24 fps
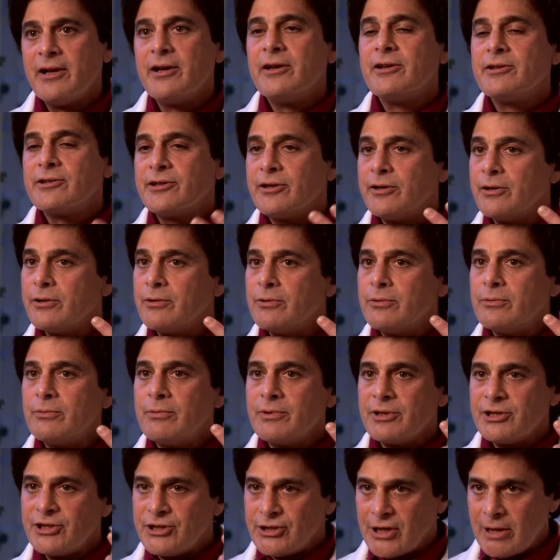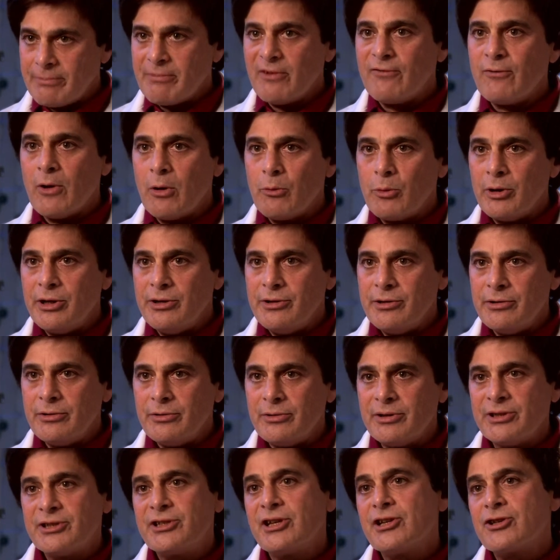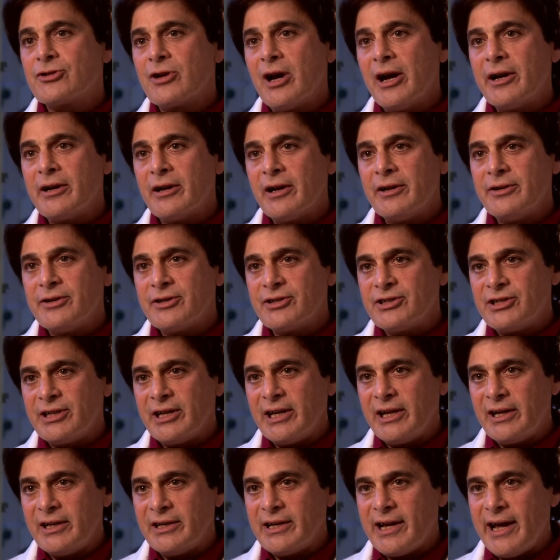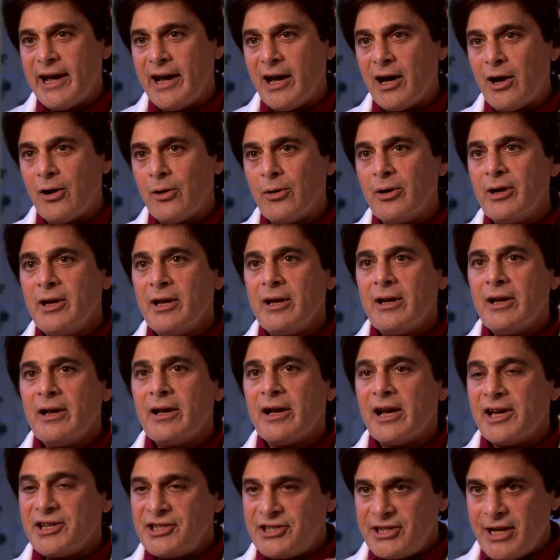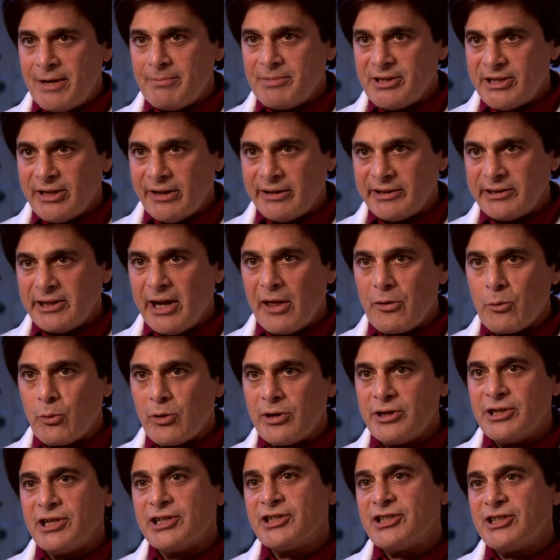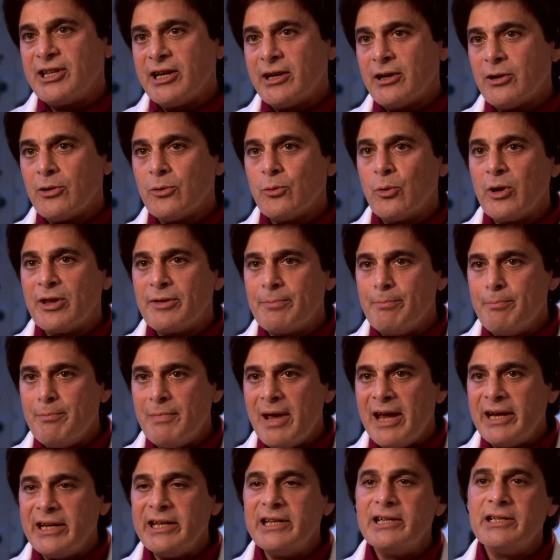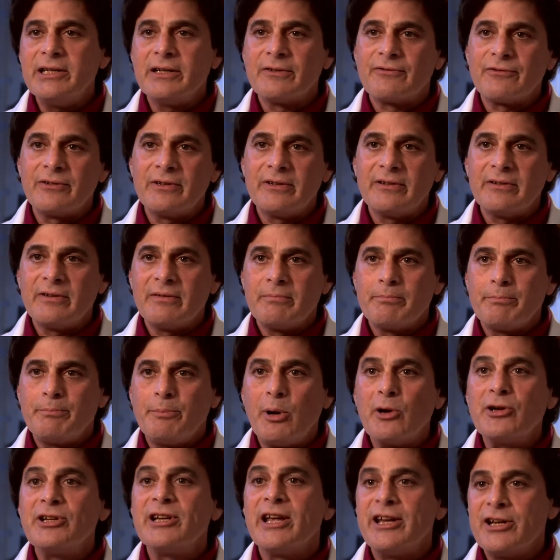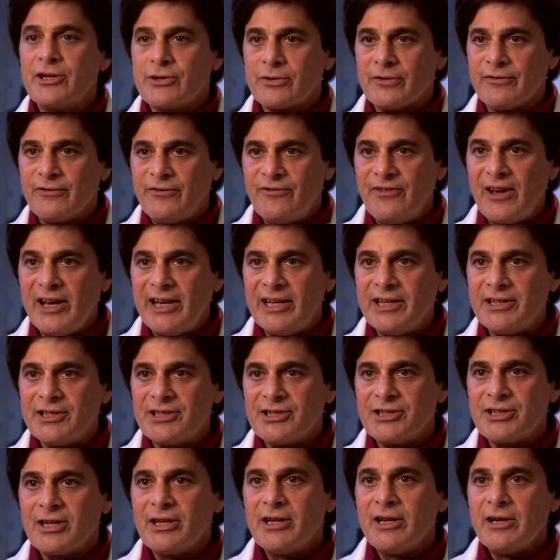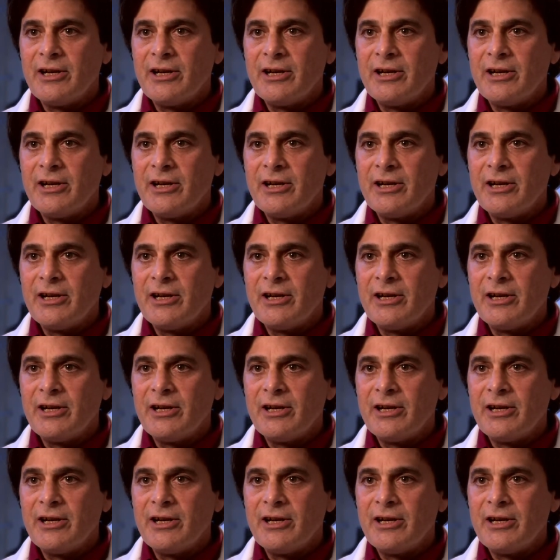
So some of what we do is to try to understand how a stem cell, in other words, a cell with many different potential fates,